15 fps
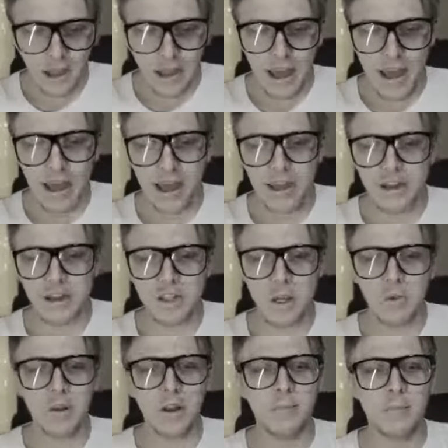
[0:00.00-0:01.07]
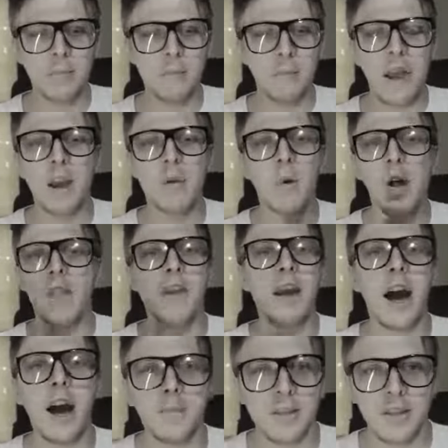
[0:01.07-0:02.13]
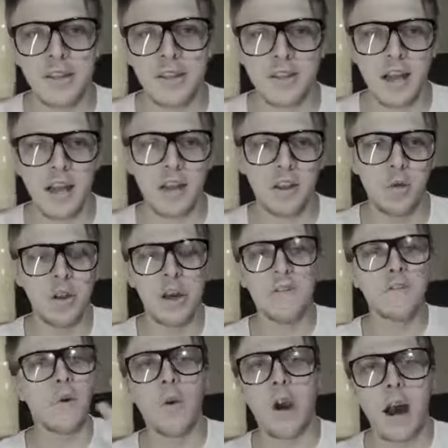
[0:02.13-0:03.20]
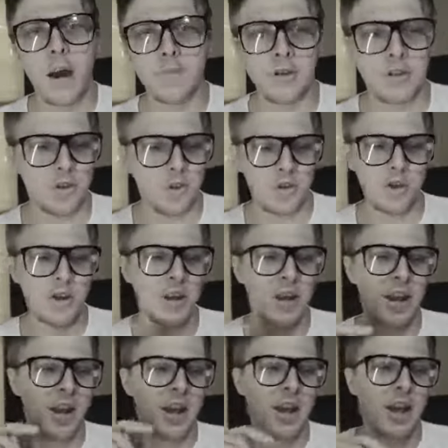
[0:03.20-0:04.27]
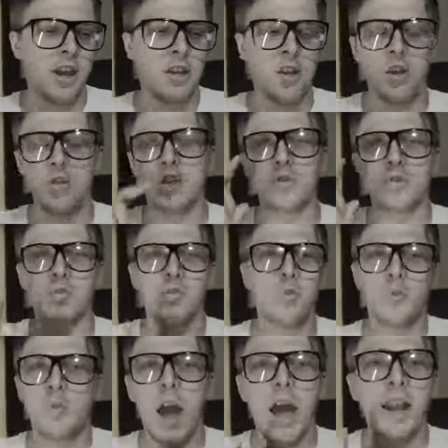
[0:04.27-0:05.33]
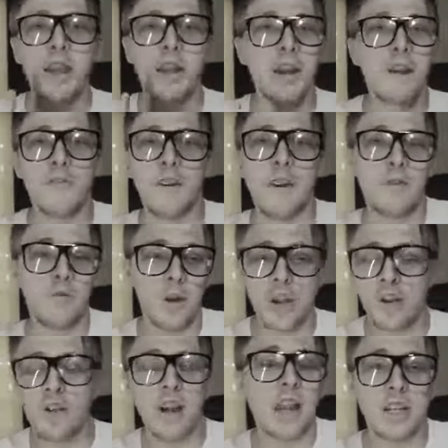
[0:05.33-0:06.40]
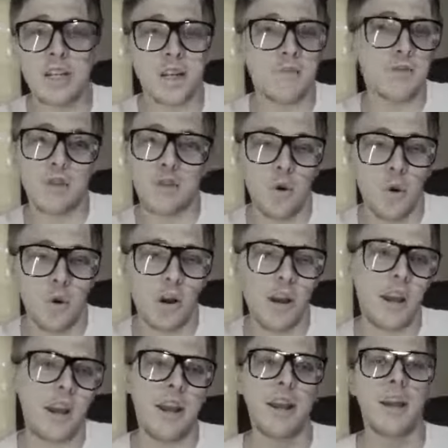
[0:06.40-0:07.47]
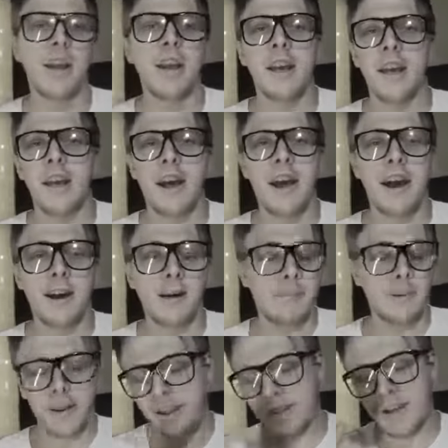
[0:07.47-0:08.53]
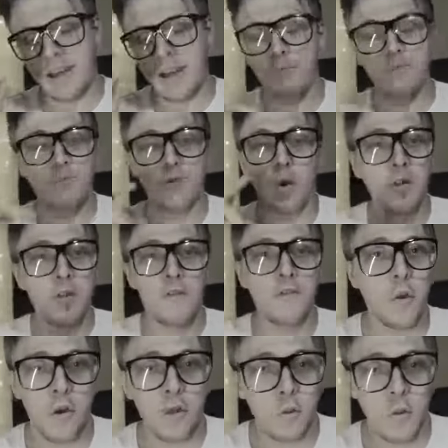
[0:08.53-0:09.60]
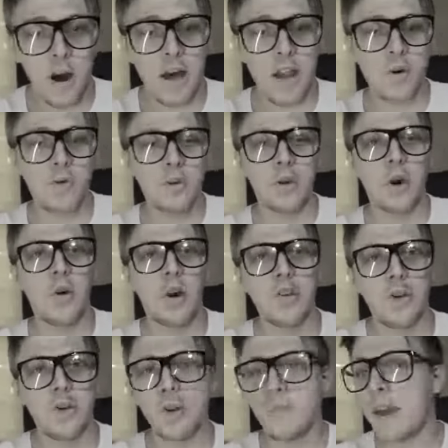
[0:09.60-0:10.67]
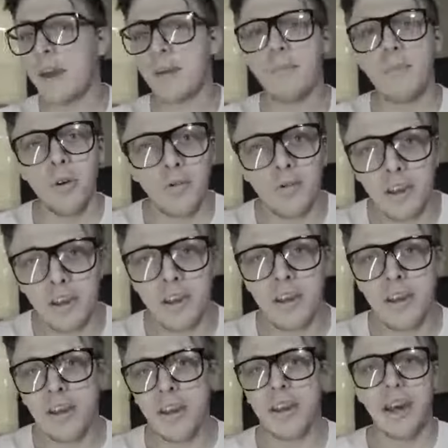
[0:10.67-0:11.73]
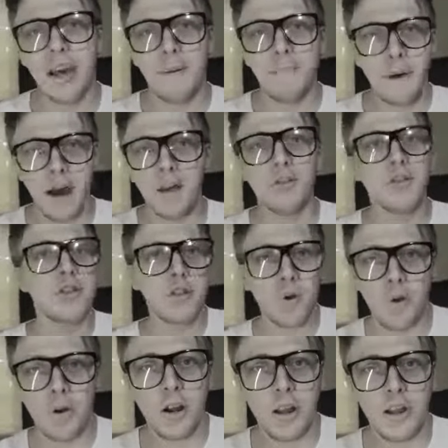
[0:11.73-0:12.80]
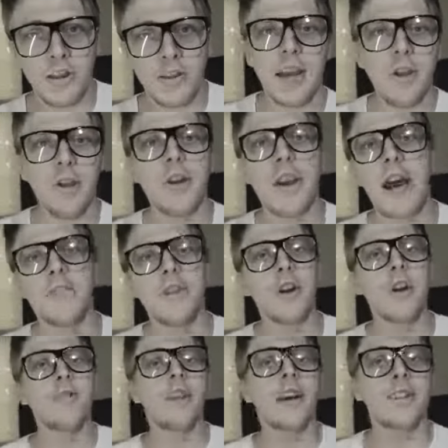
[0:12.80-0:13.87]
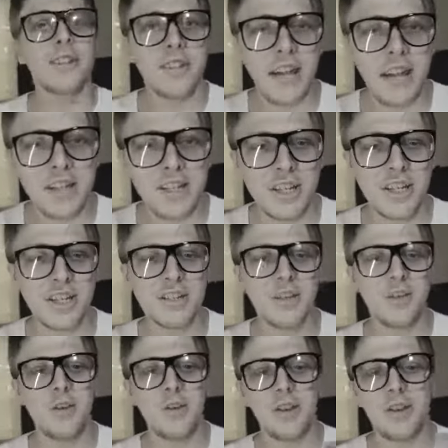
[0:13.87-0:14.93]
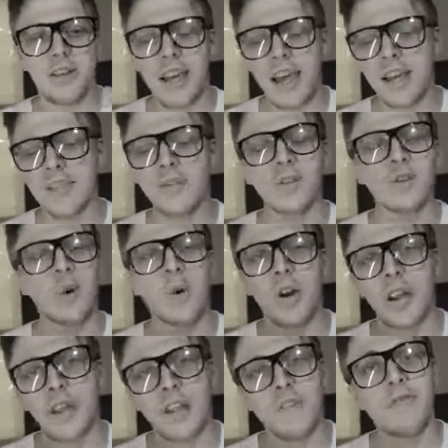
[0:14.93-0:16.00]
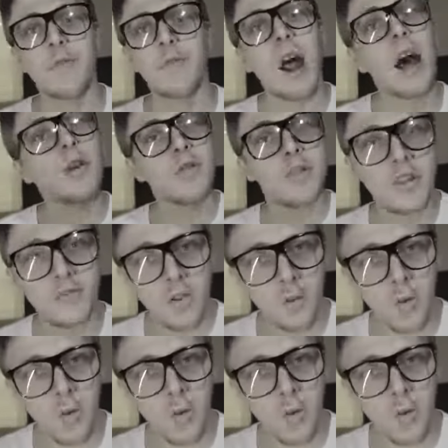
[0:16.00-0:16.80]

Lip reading: and she would make one of the options, like, you get four options. You could, you know, just write a different recreation of a story, but toward the fourth one, it was always, you could make a movie about the story, and you could have your own designations, and you could take the story in different routes if you